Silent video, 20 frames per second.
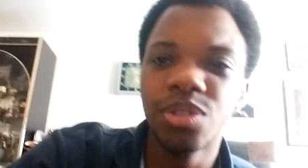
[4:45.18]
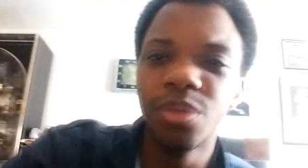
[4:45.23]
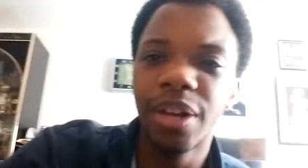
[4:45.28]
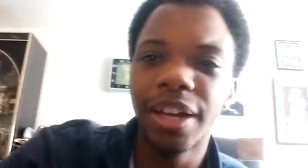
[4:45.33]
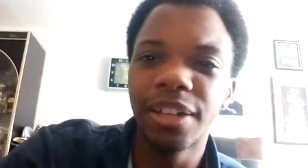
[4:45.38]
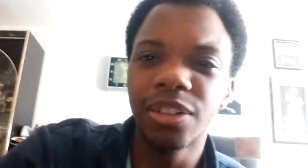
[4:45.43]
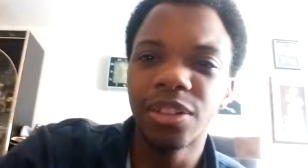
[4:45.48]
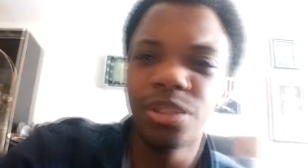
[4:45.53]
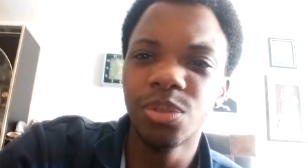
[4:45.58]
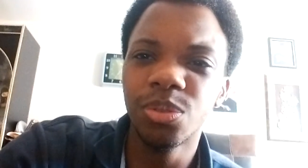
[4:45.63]
do
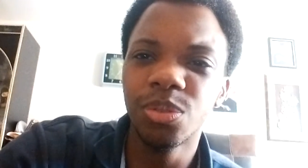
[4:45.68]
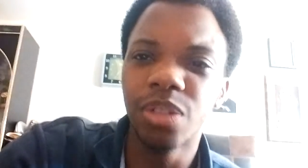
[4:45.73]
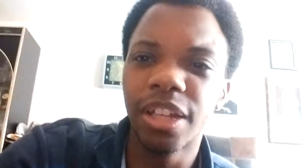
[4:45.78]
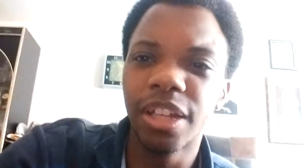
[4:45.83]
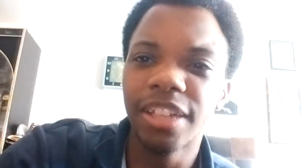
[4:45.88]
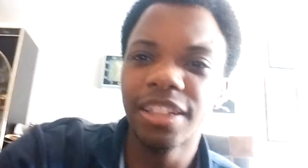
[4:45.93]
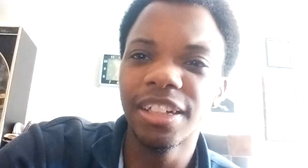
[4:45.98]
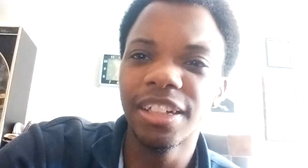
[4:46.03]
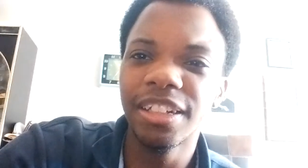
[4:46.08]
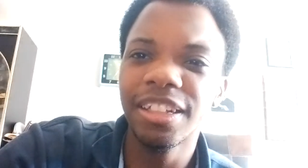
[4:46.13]
that too
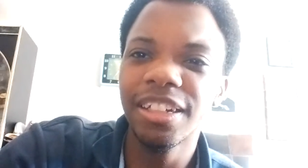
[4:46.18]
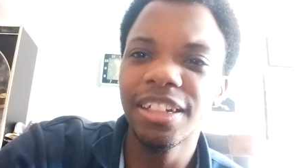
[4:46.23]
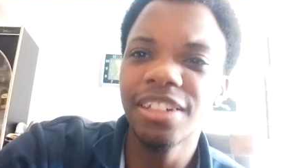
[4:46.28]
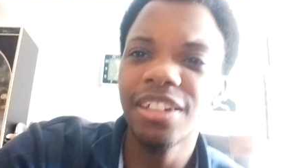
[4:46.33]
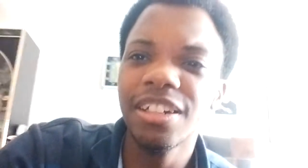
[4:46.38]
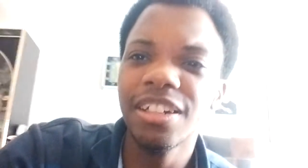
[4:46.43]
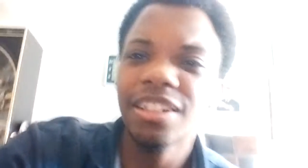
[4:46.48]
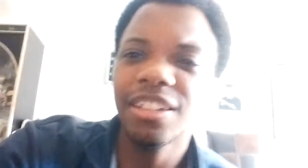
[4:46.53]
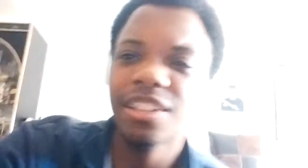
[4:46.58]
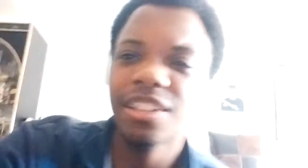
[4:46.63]
like they, they,
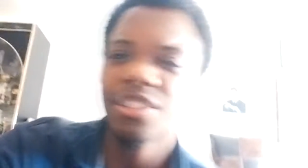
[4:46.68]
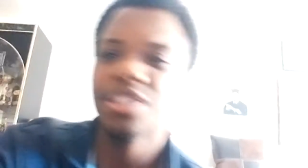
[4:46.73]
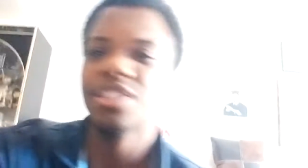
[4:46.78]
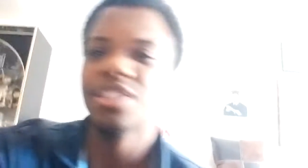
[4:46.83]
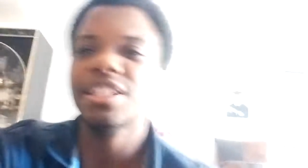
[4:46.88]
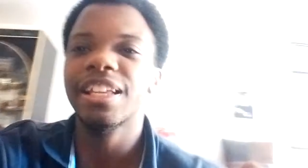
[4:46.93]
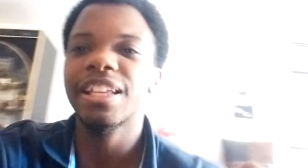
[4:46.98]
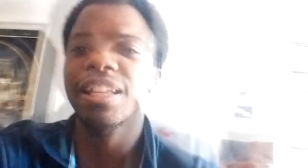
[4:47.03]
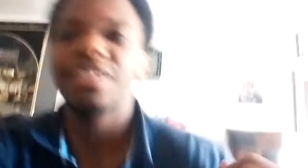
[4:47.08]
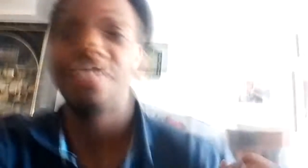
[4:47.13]
they they're
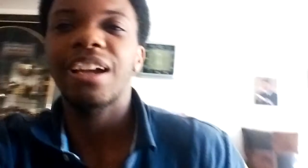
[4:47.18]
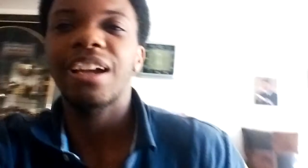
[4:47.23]
just at,